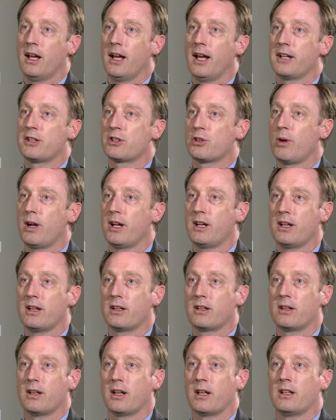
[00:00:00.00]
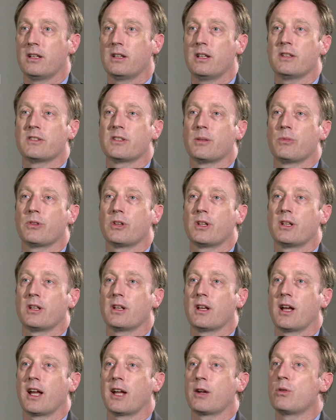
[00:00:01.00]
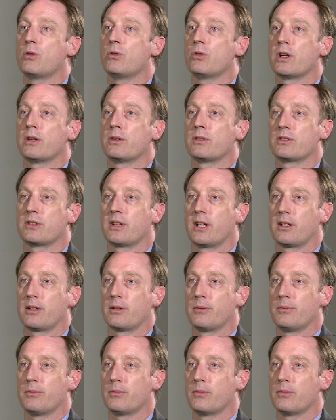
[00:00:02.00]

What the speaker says: I tried it, and it did something I couldn't understand.